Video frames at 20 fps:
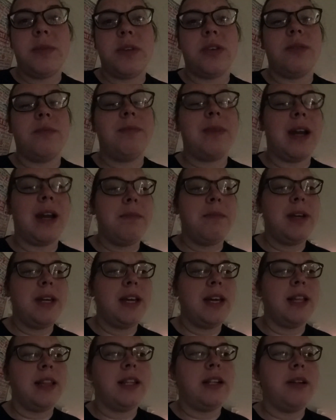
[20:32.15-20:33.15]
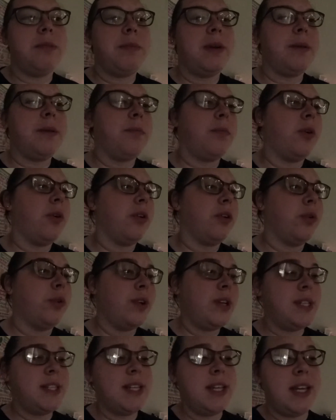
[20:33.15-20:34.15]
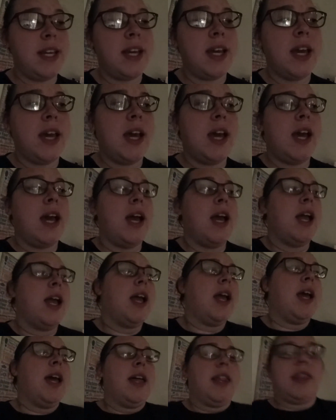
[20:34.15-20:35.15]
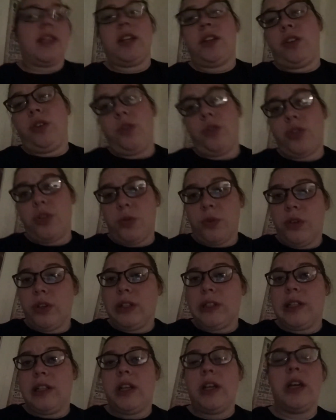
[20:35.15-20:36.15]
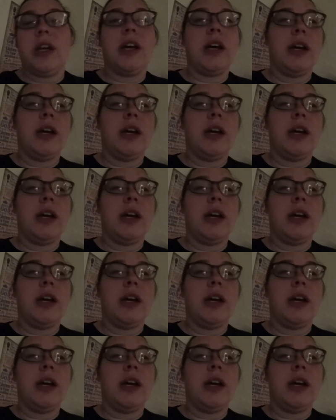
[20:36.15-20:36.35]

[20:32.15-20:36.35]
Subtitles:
So it might be a little bit more noisy than usual,